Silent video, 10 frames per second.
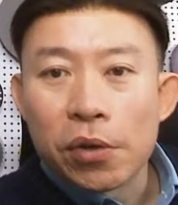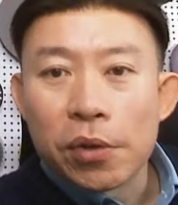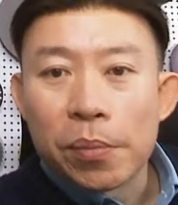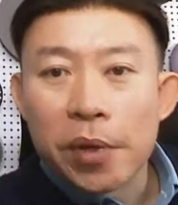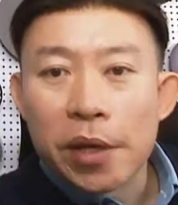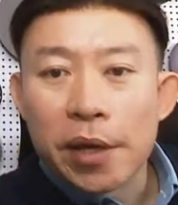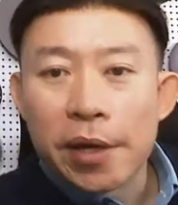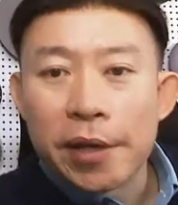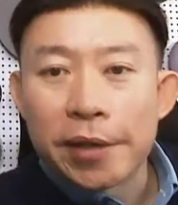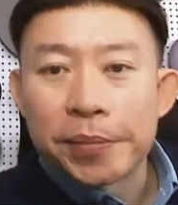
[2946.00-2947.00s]
could be
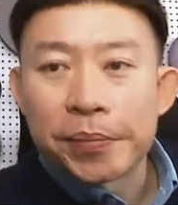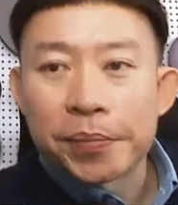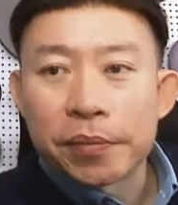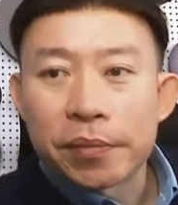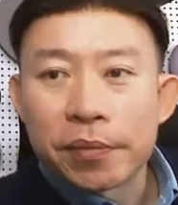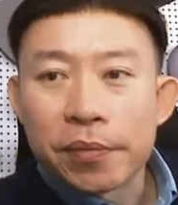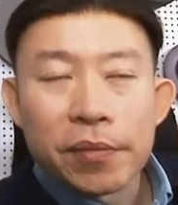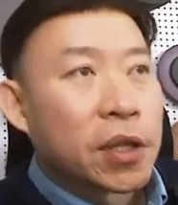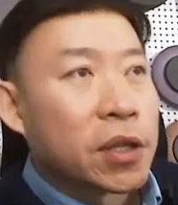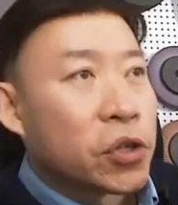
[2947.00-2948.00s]

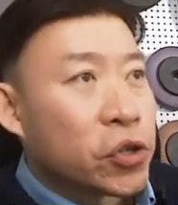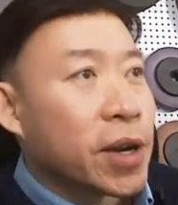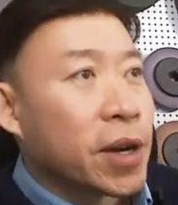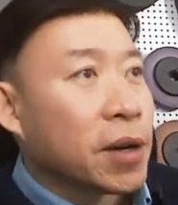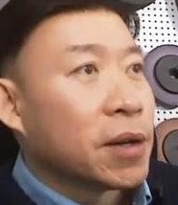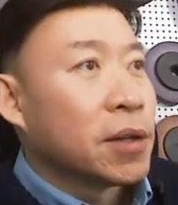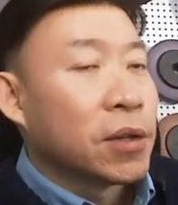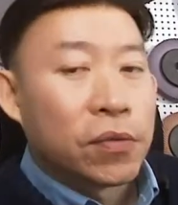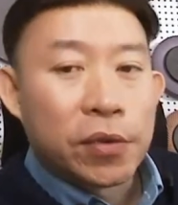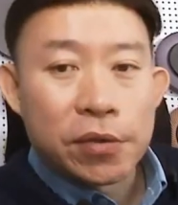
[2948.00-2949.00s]
shared
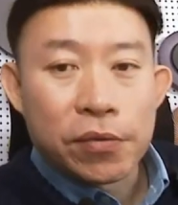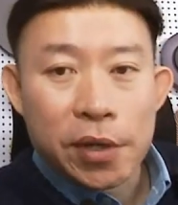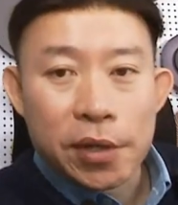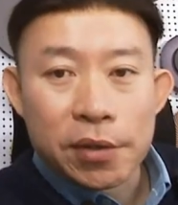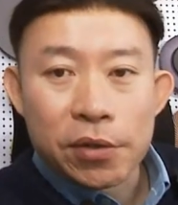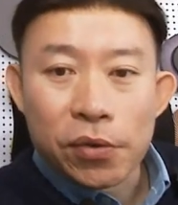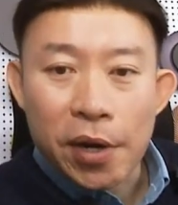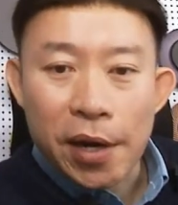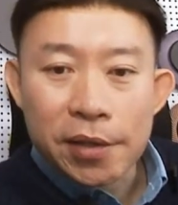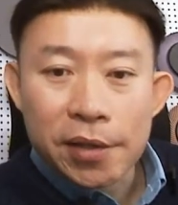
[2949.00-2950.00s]
with friends,
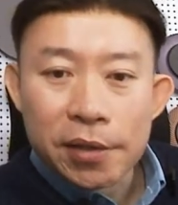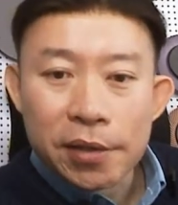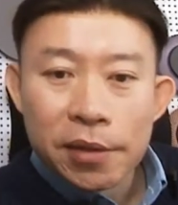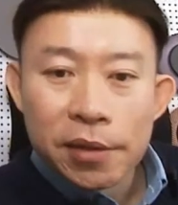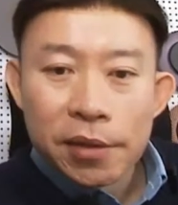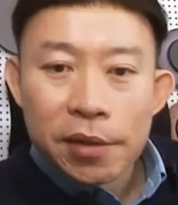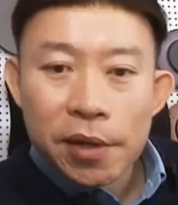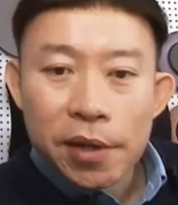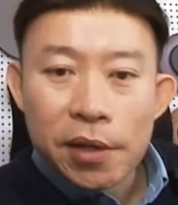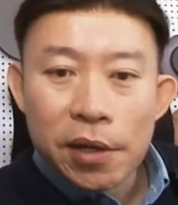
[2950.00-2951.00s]
right?
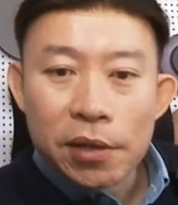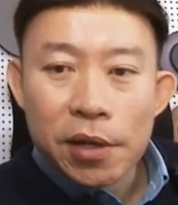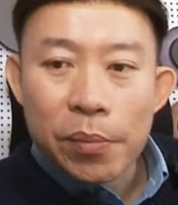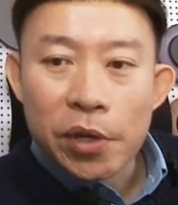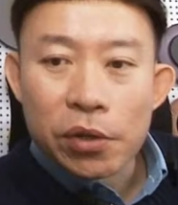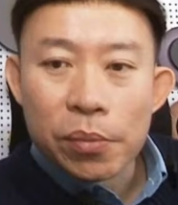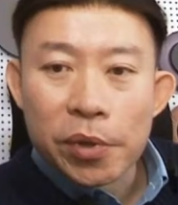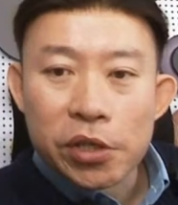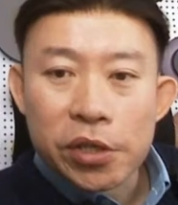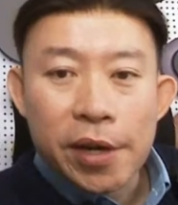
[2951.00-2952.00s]
Any topic to
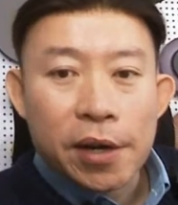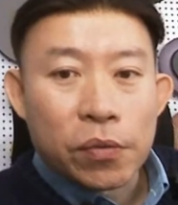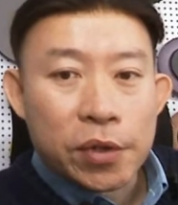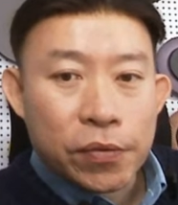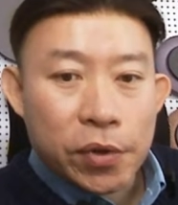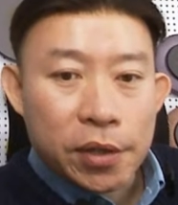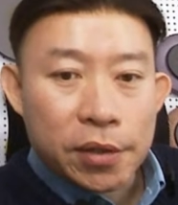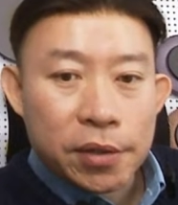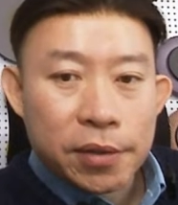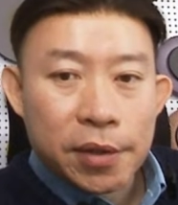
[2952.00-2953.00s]
be shared with
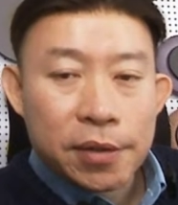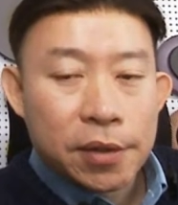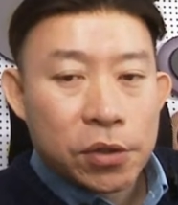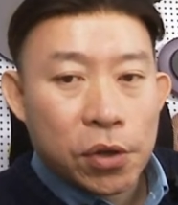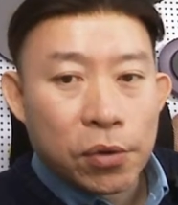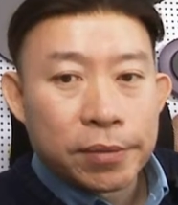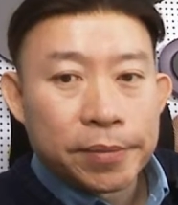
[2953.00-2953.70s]
friends. I think so.